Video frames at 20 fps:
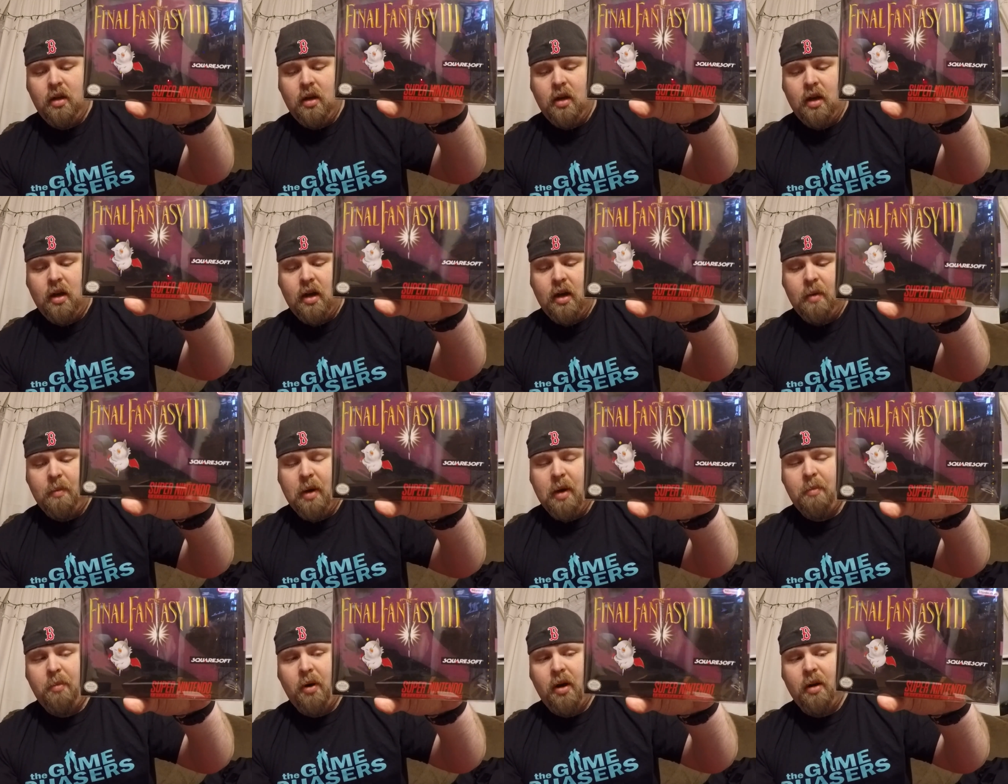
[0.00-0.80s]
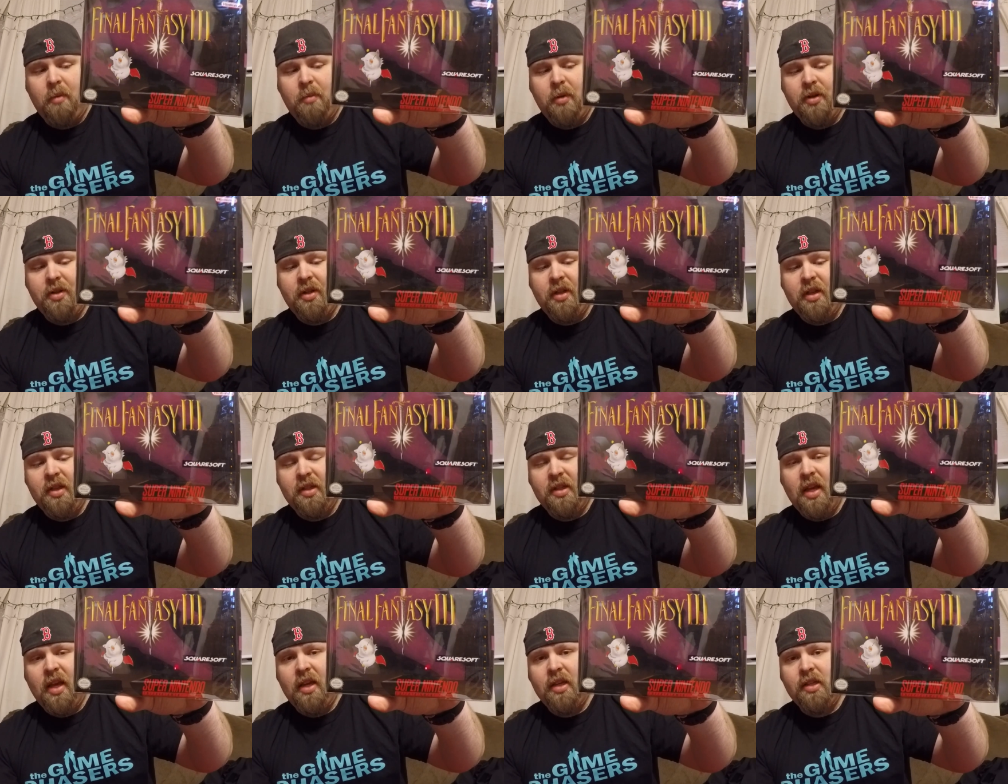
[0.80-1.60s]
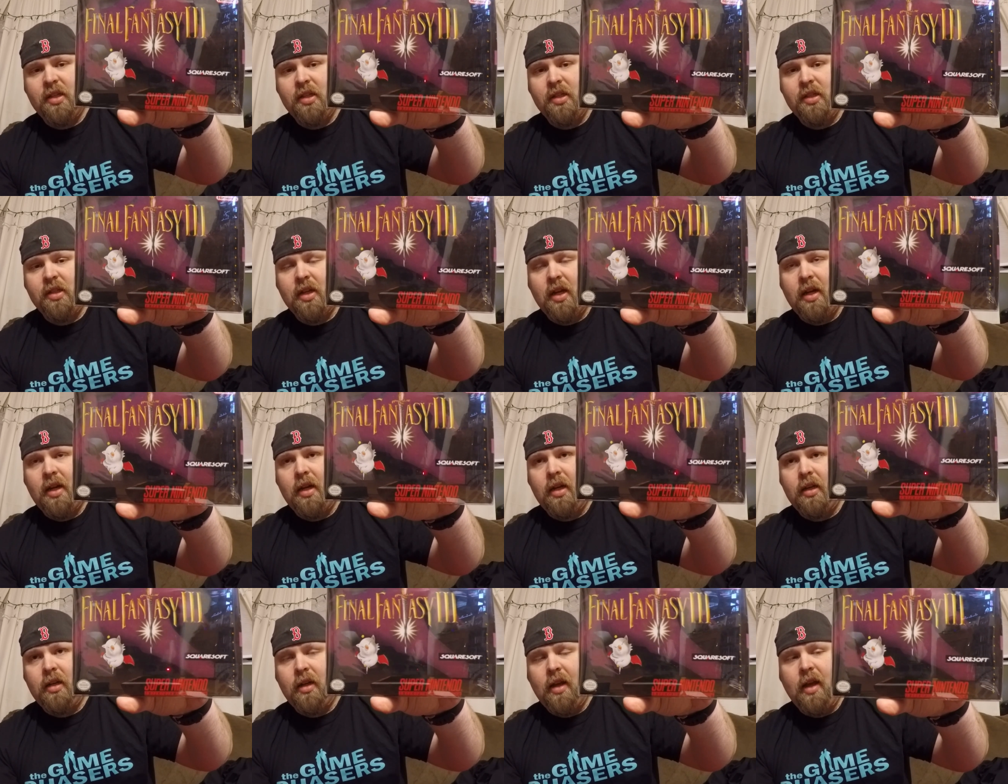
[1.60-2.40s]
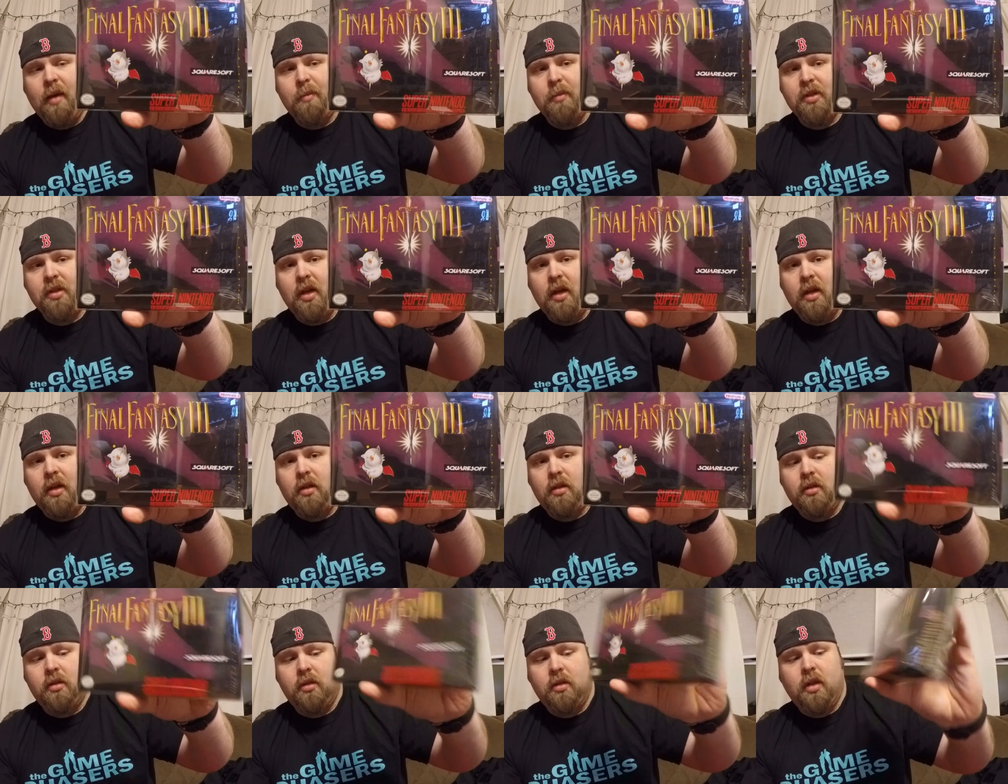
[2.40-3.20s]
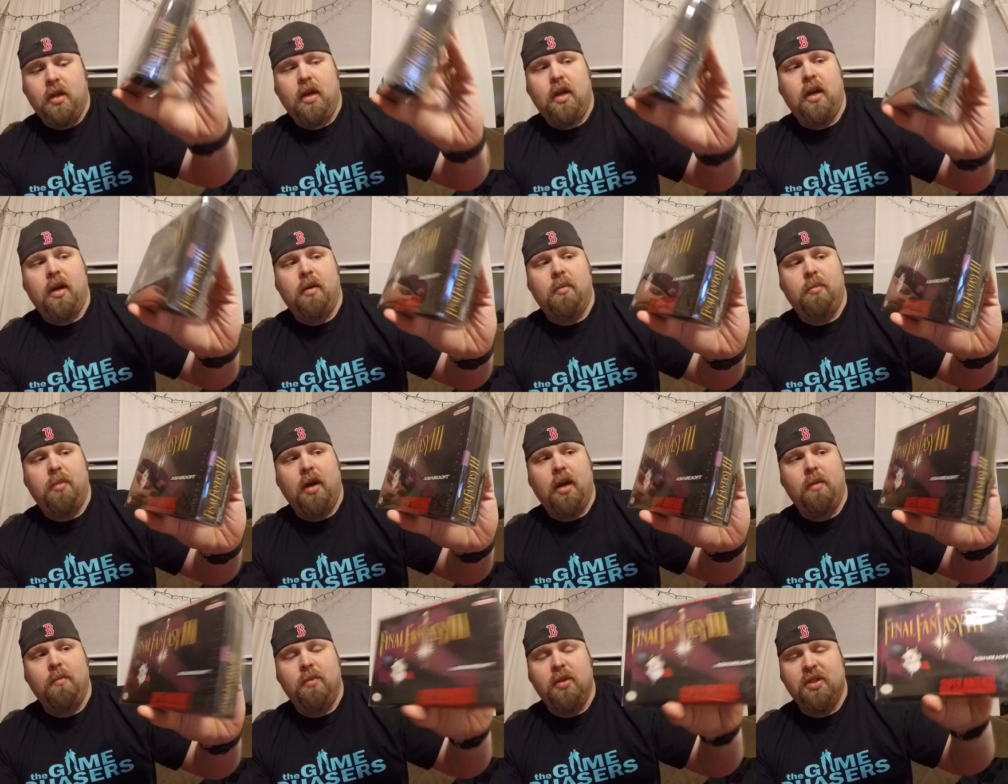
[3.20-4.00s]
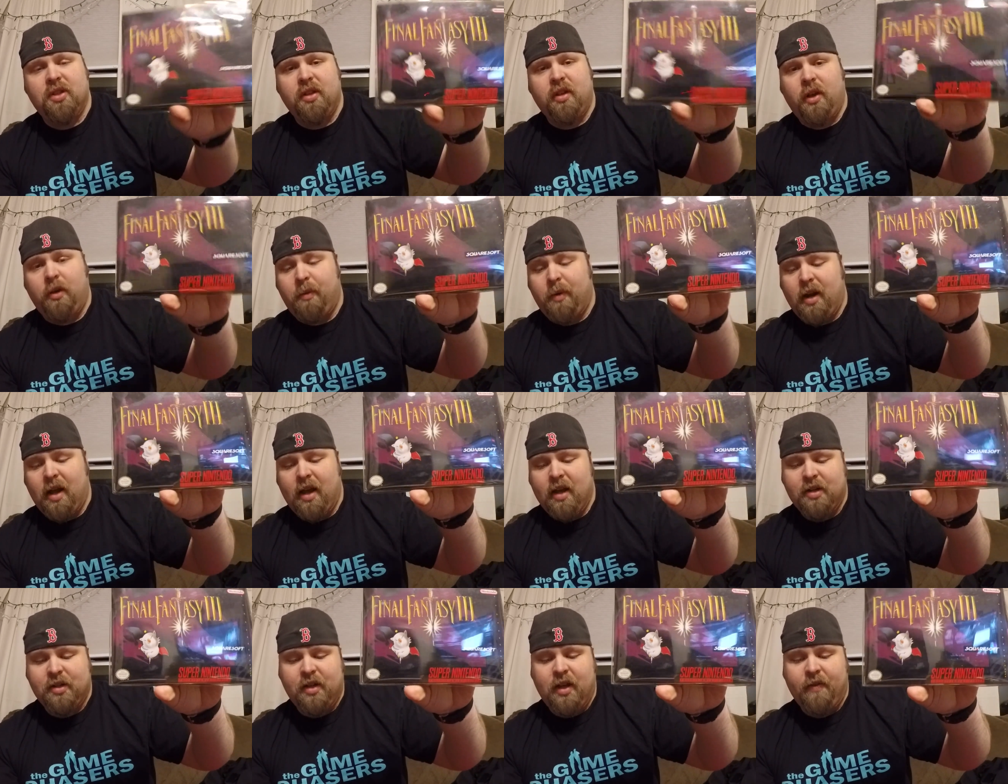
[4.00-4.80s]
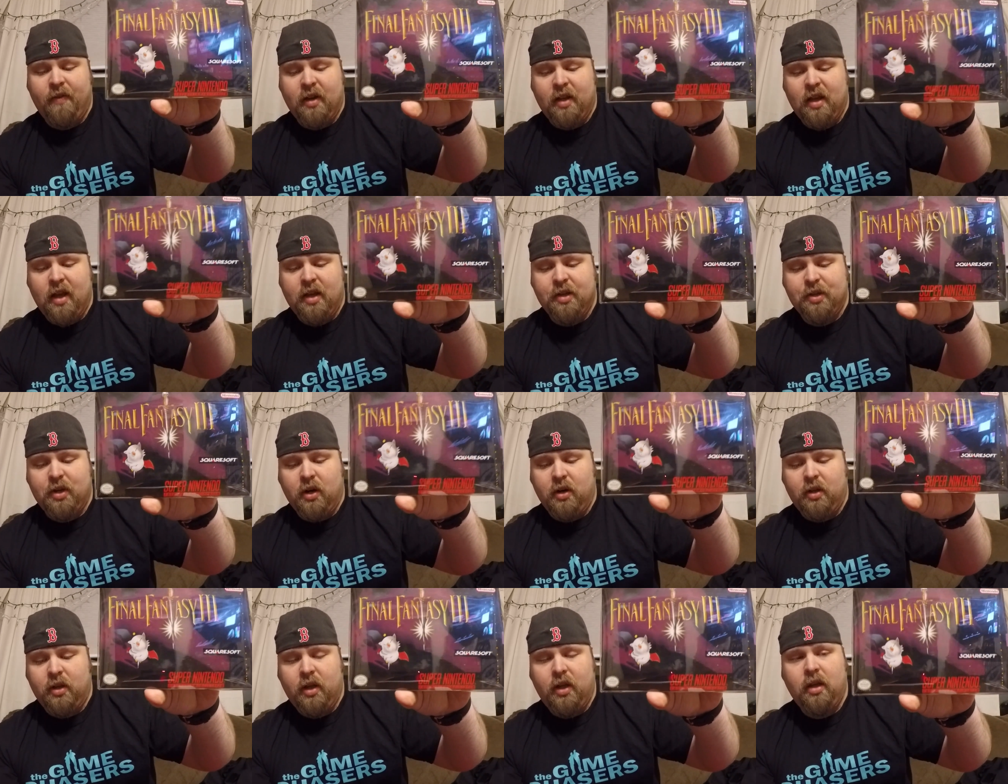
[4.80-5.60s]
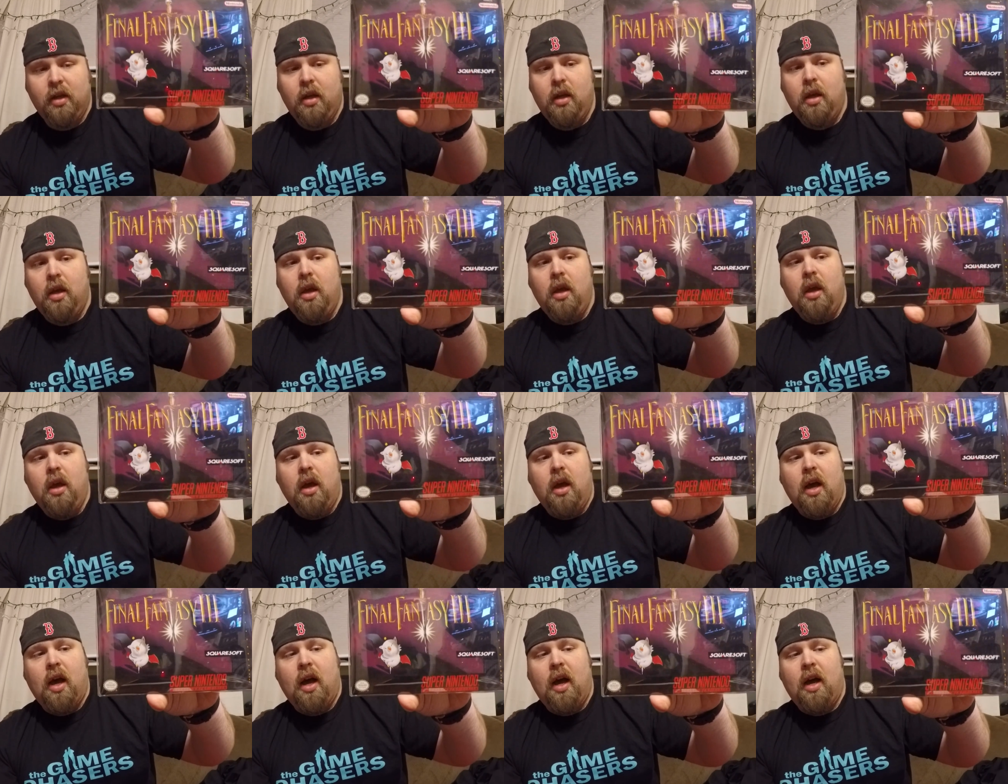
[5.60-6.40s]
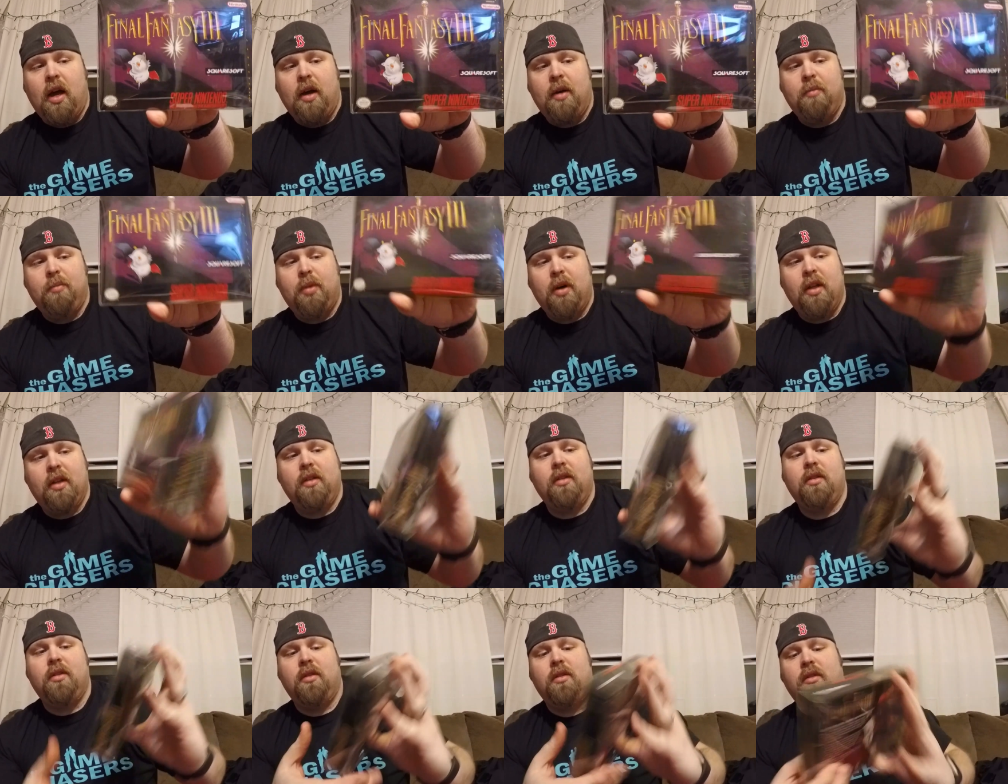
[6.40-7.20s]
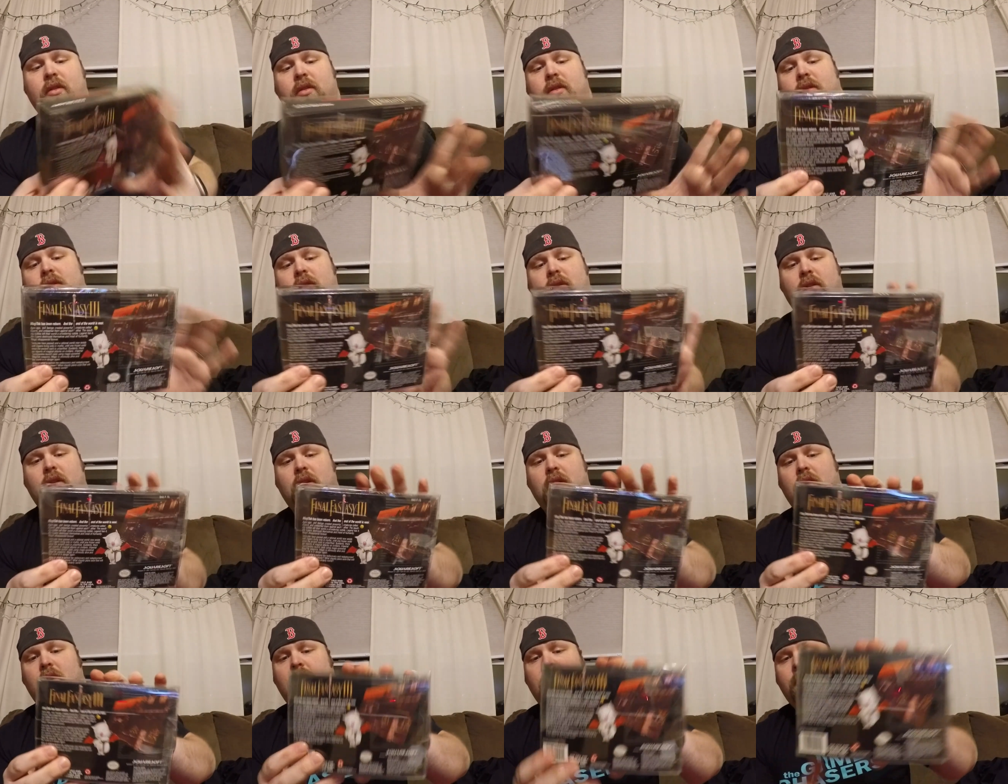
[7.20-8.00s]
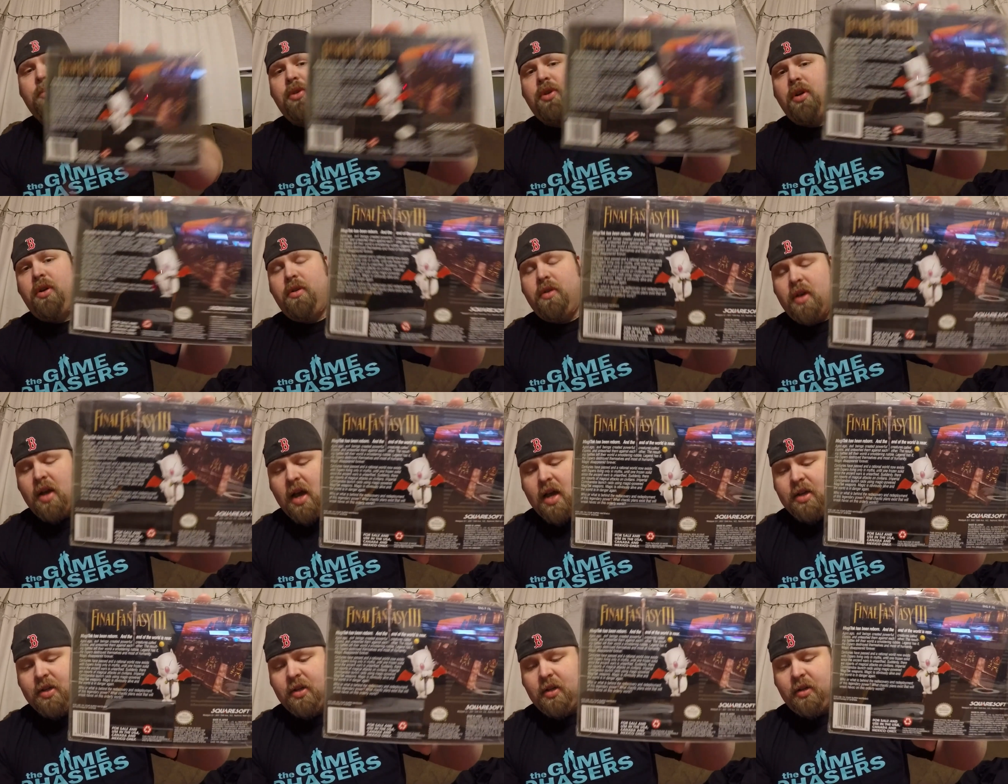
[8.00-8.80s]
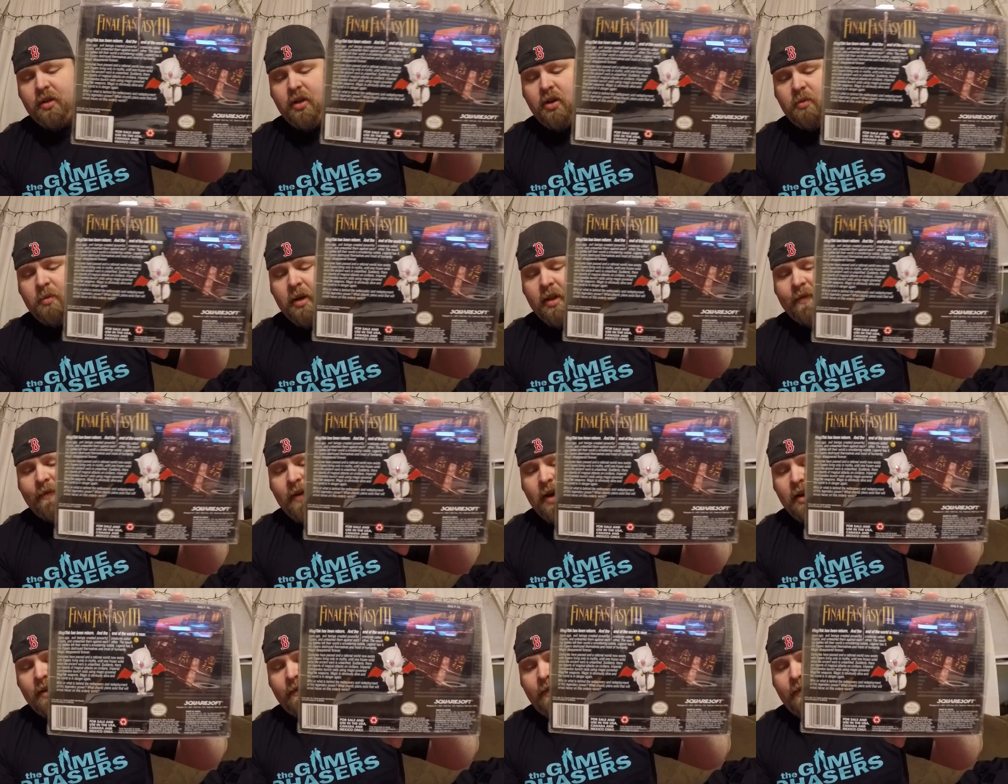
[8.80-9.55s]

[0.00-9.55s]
I bought a bunch of these cases on Amazon, but this is the only one I actually have in a case currently. But I'm sure you guys all know about the Final